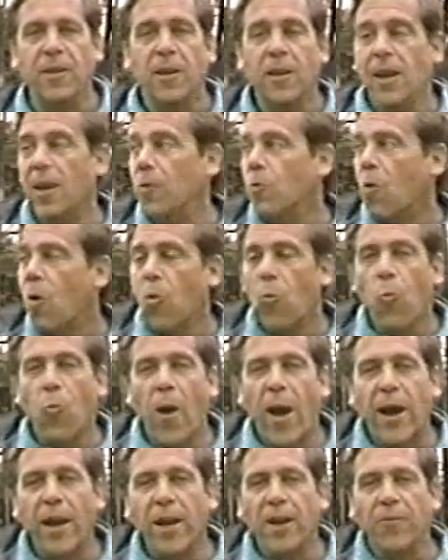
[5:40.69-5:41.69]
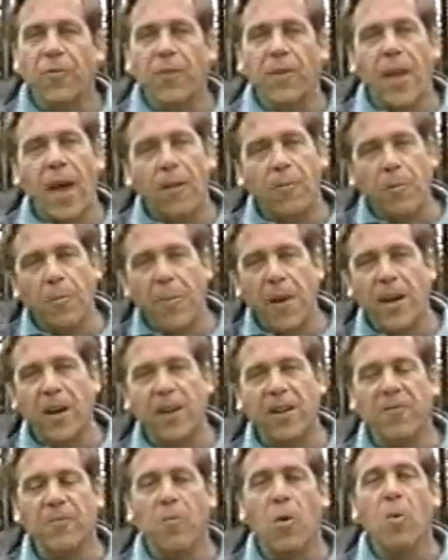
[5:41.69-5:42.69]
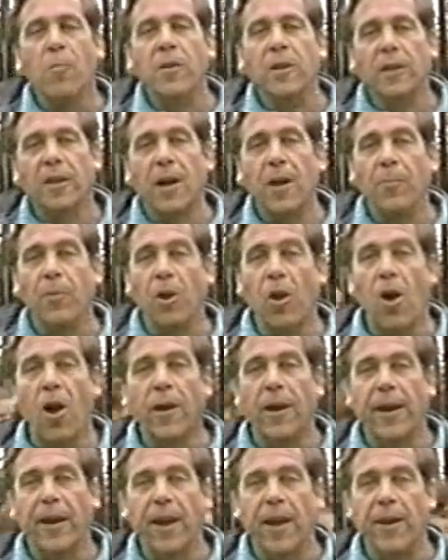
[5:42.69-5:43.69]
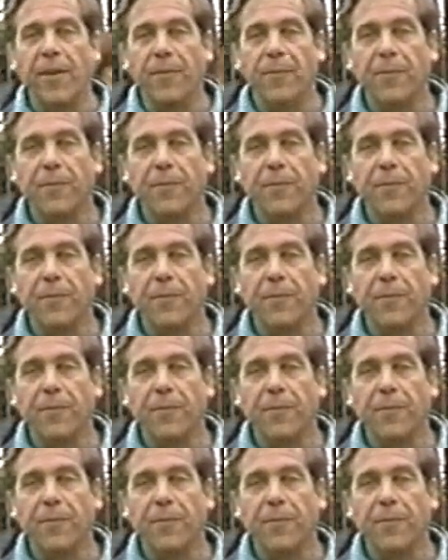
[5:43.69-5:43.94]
and waiting for that repetitive moment to come along again.